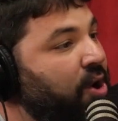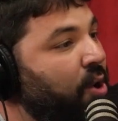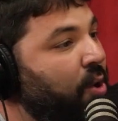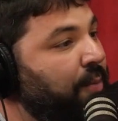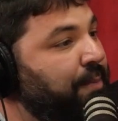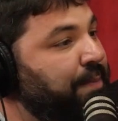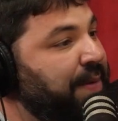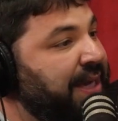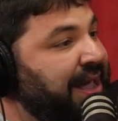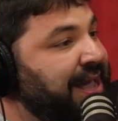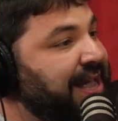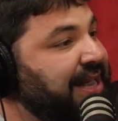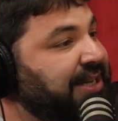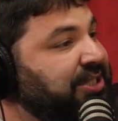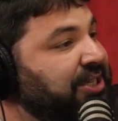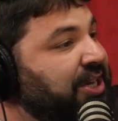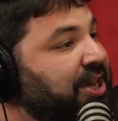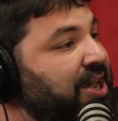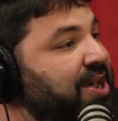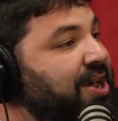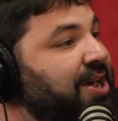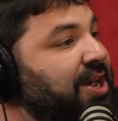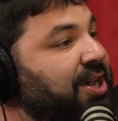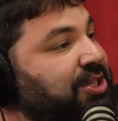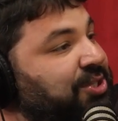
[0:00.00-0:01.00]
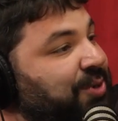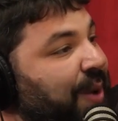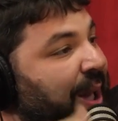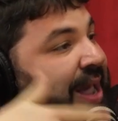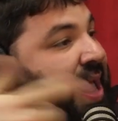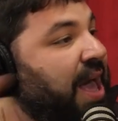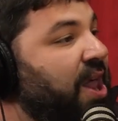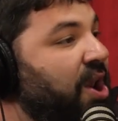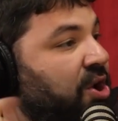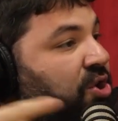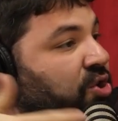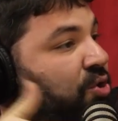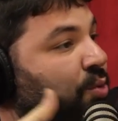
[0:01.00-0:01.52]
of old bigots. So I
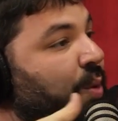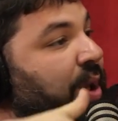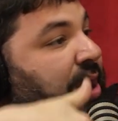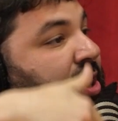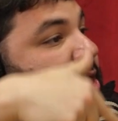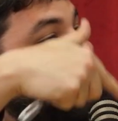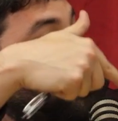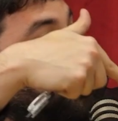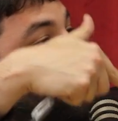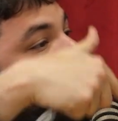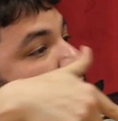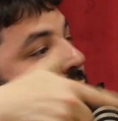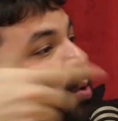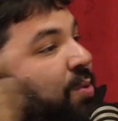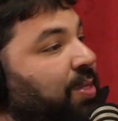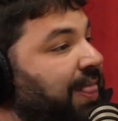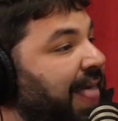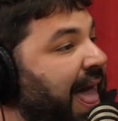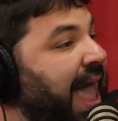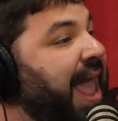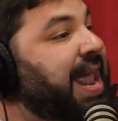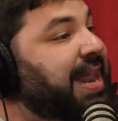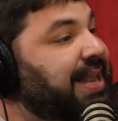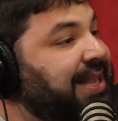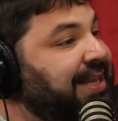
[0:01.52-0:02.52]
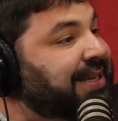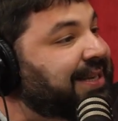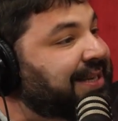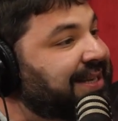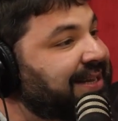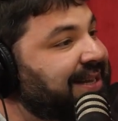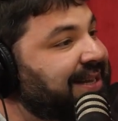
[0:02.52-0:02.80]
got on Twitter so late.